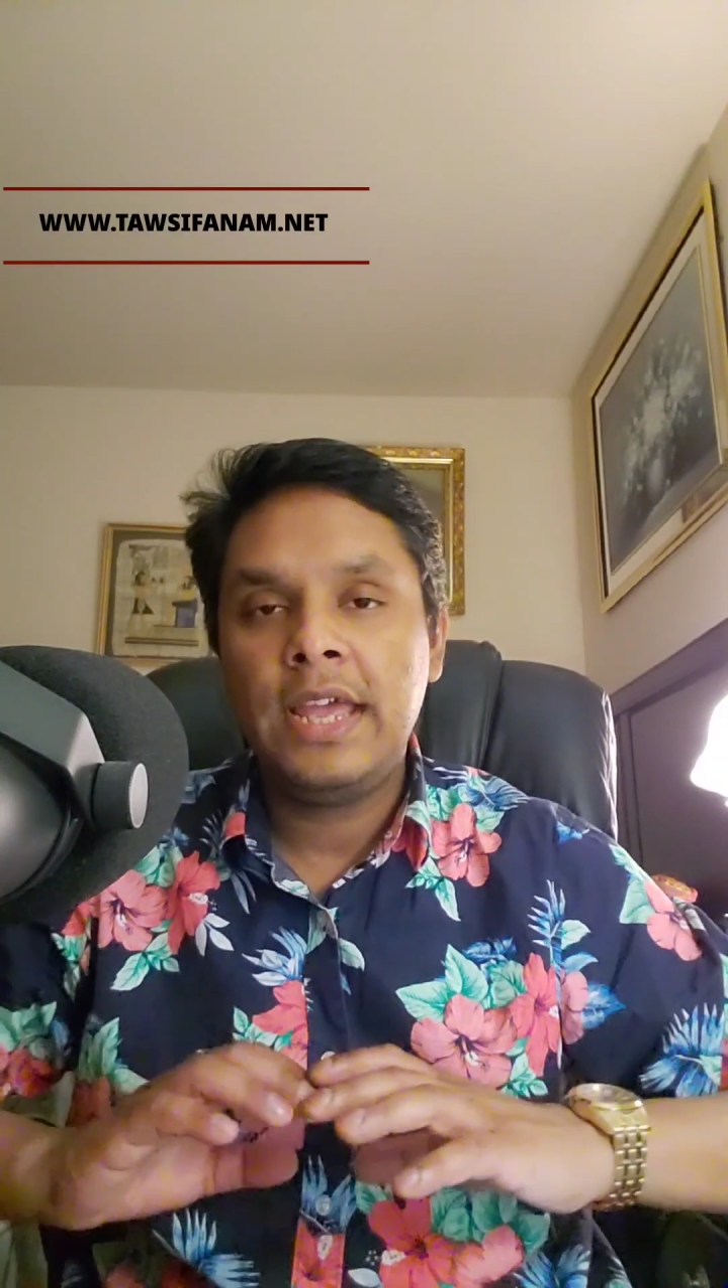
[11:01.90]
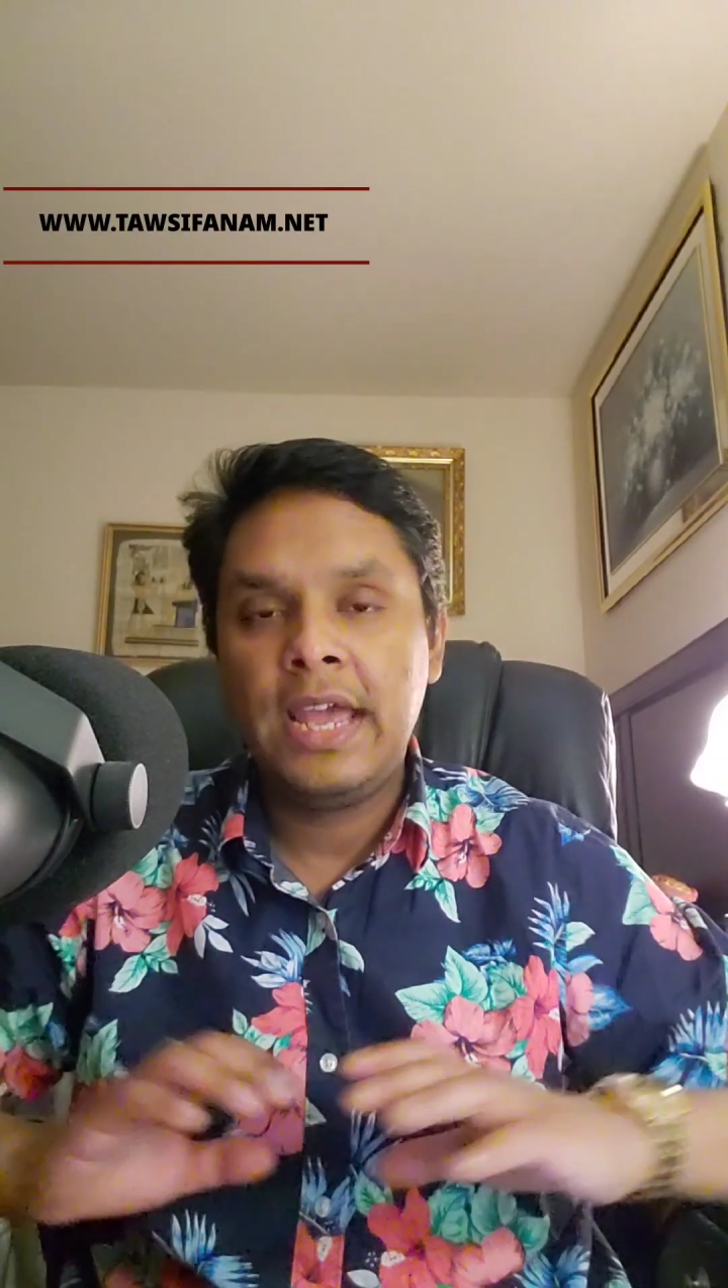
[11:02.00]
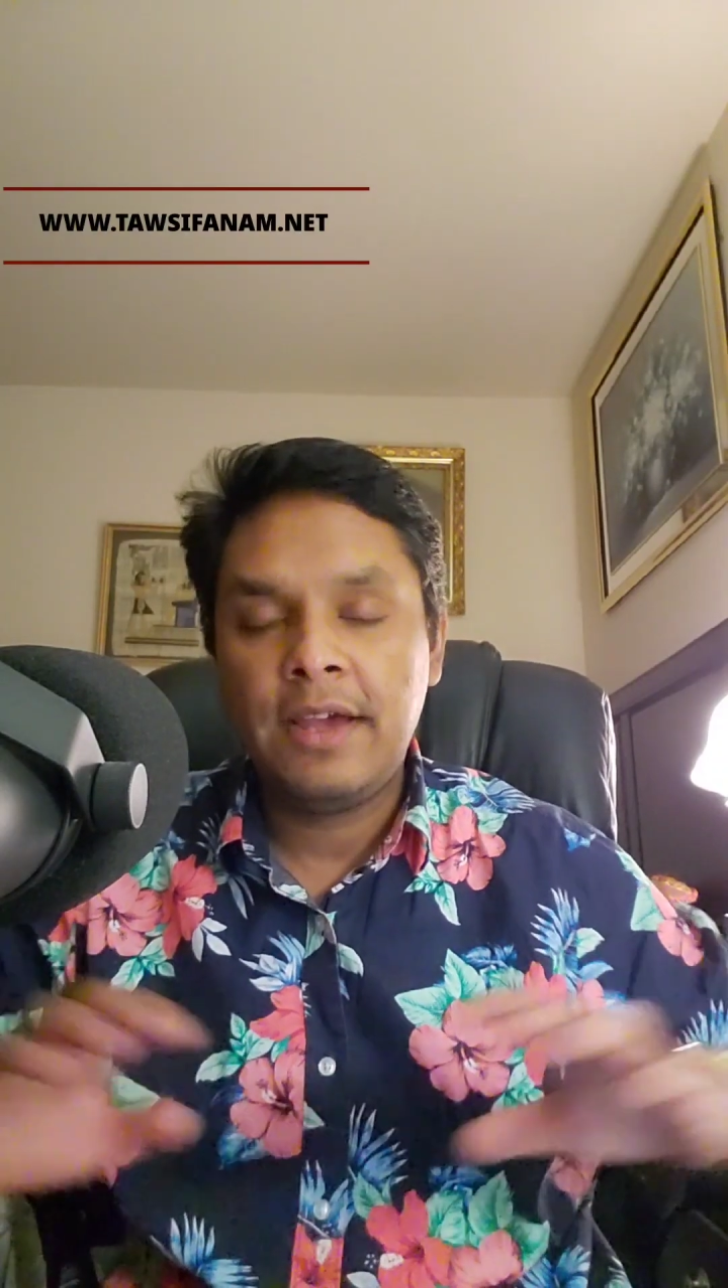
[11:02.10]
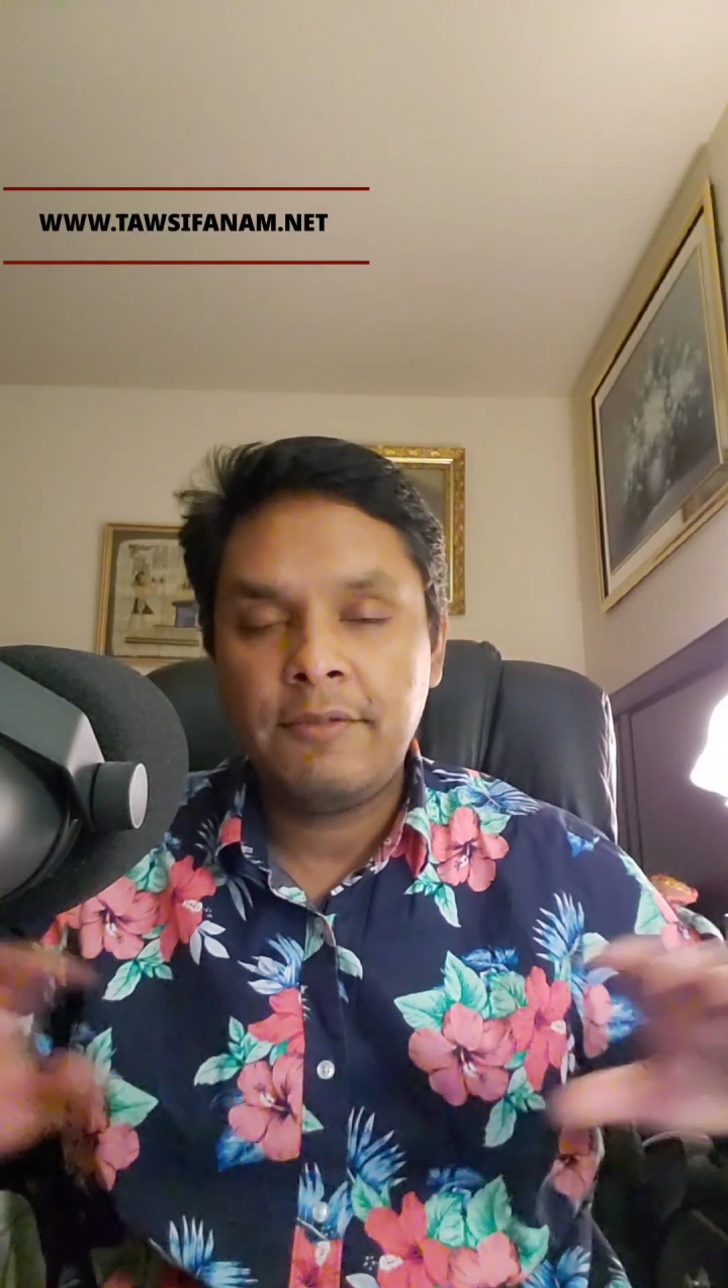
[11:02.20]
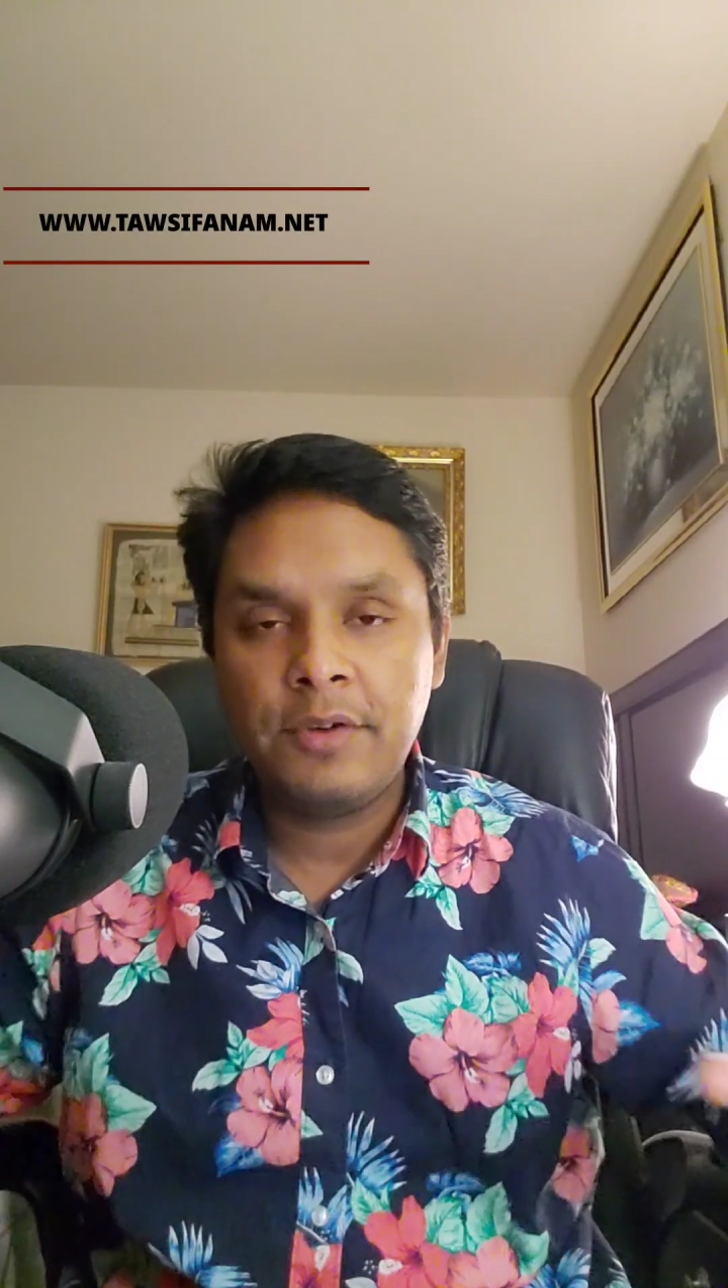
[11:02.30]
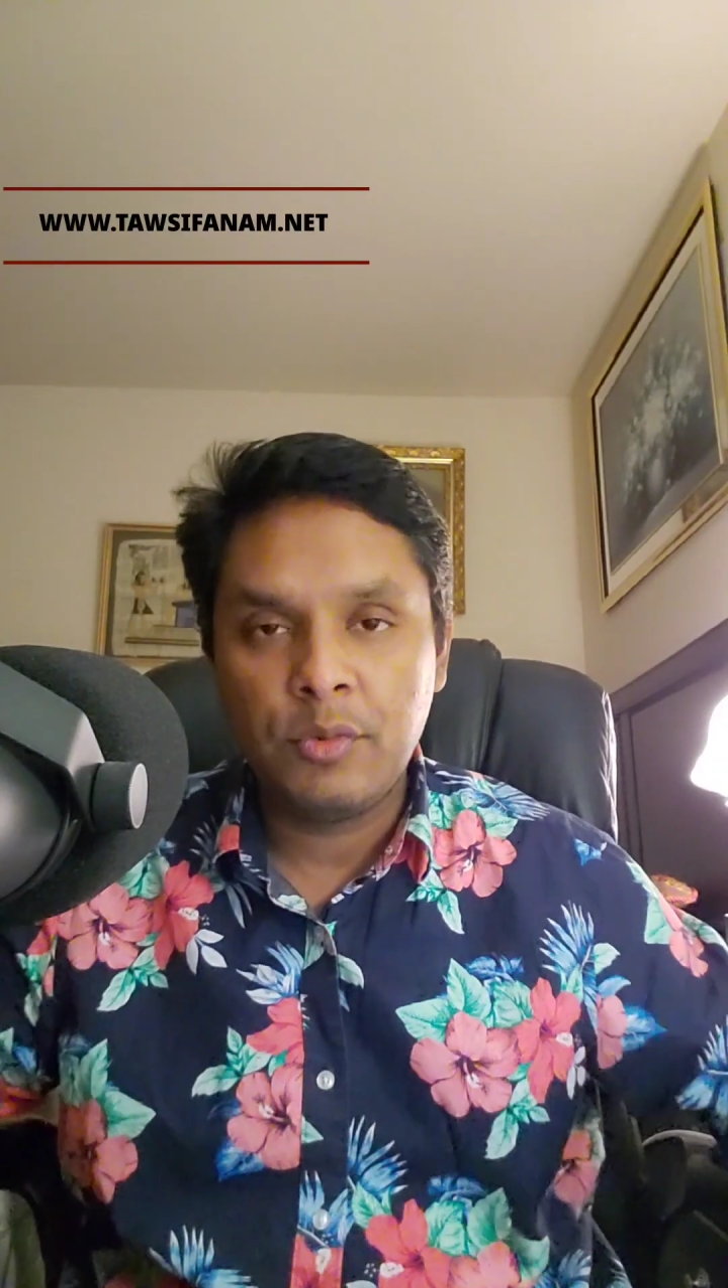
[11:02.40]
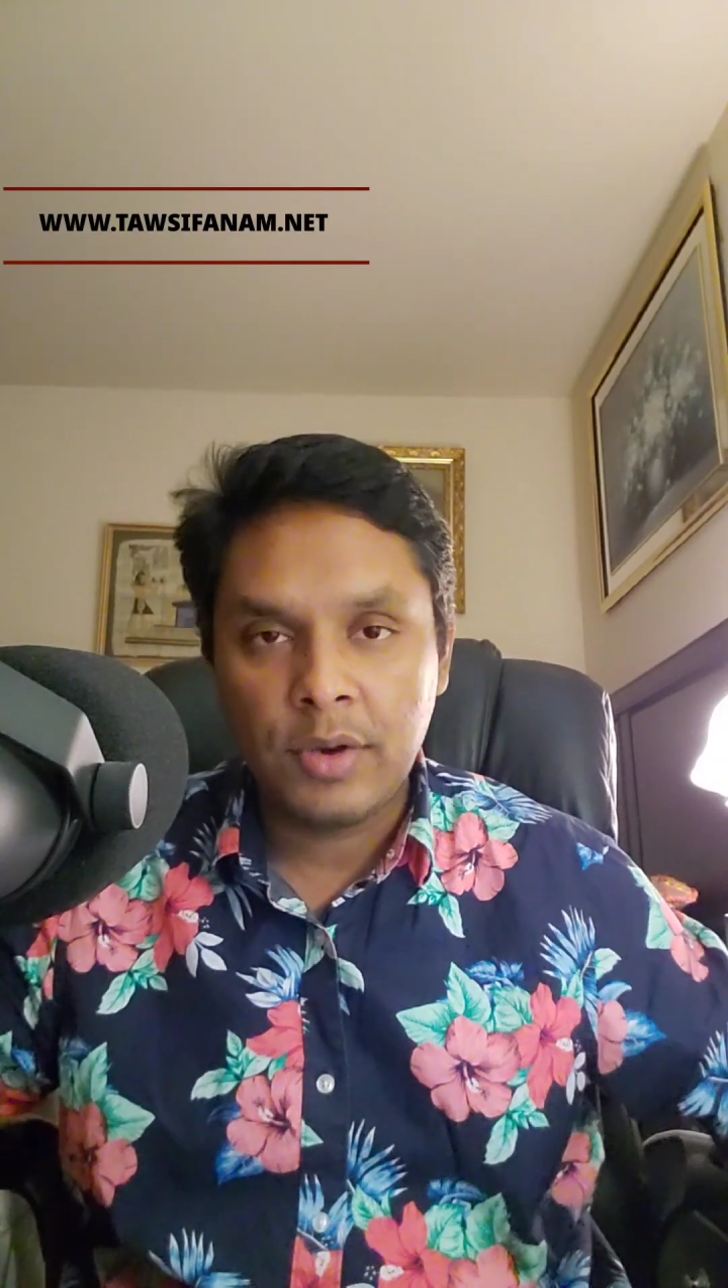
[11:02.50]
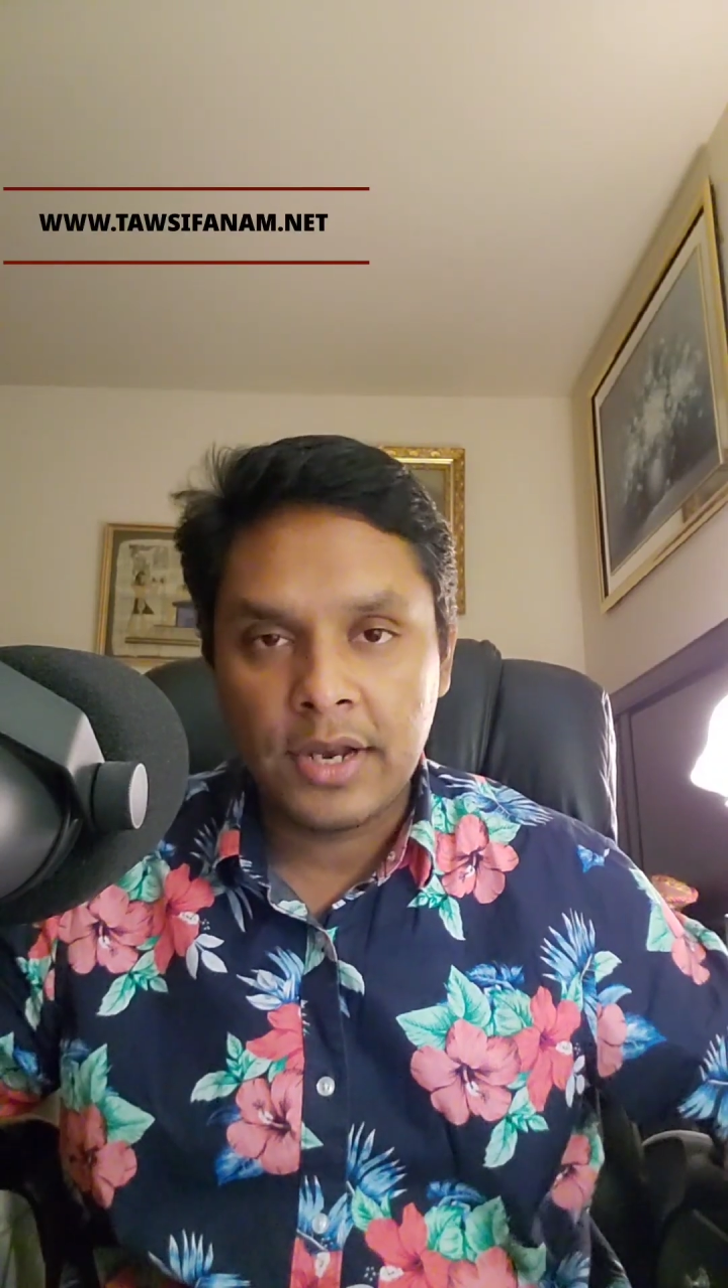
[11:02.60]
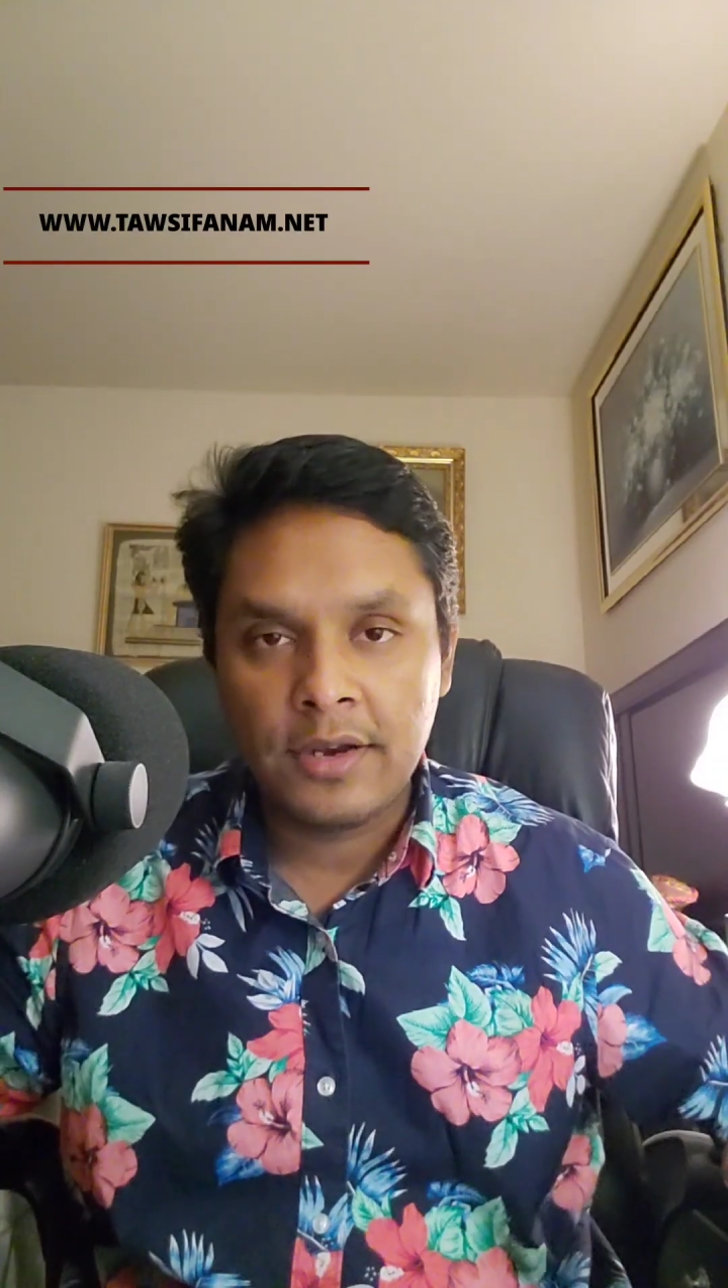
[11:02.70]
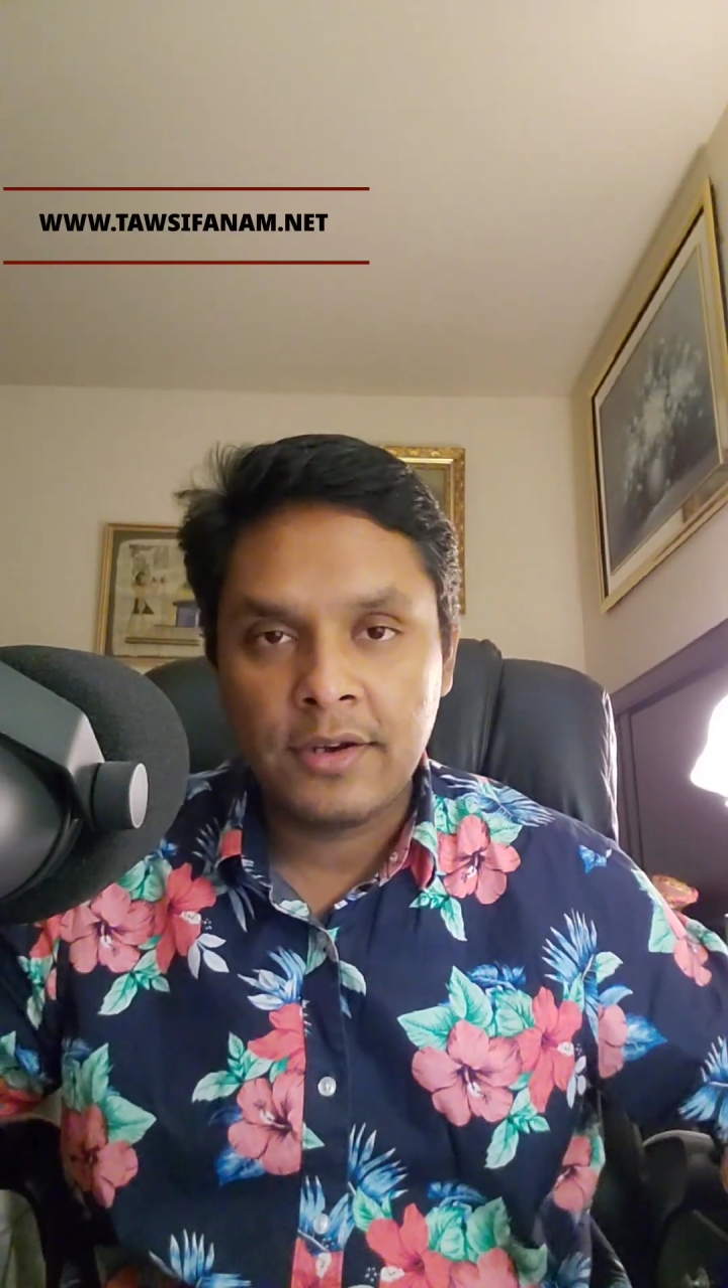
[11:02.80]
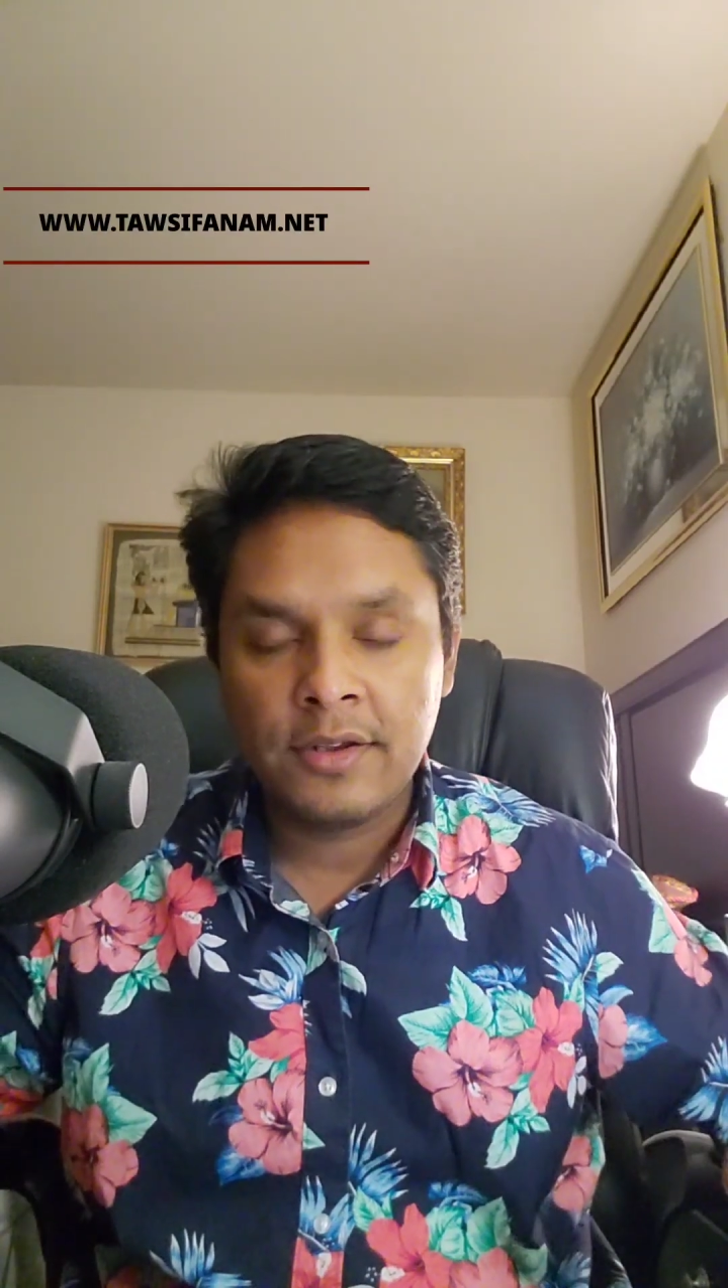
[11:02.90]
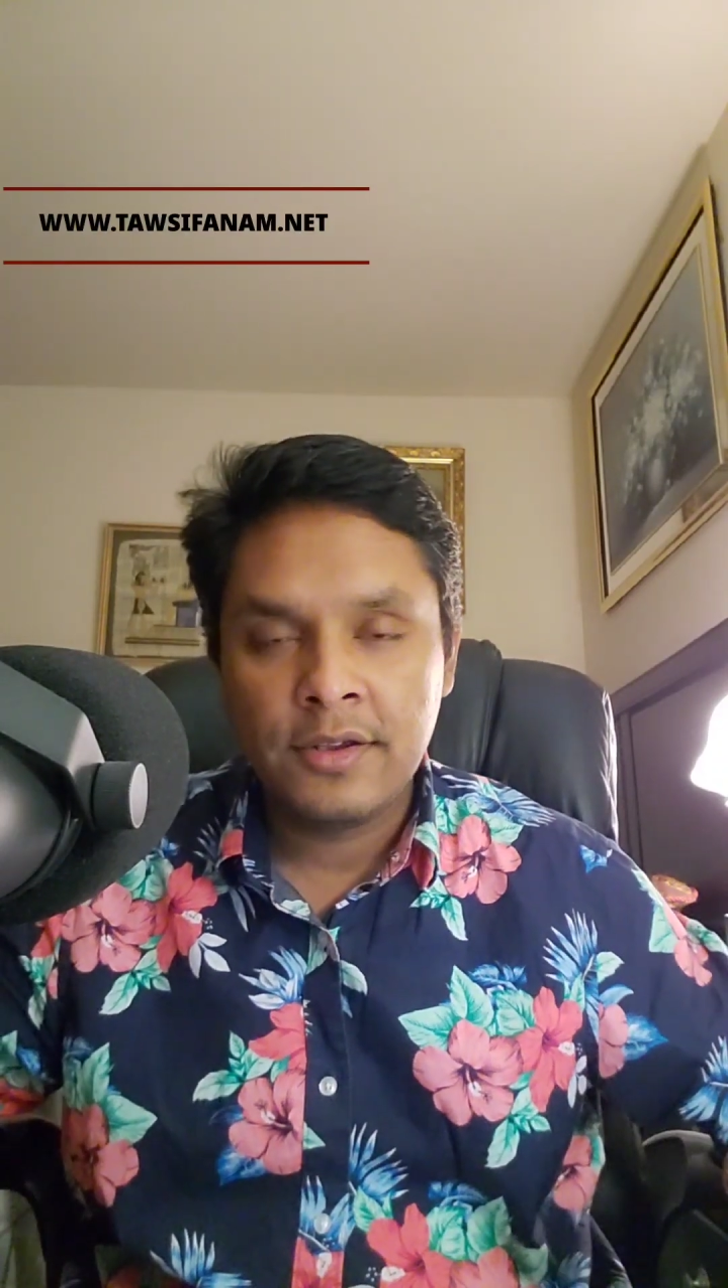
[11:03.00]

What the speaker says: everyone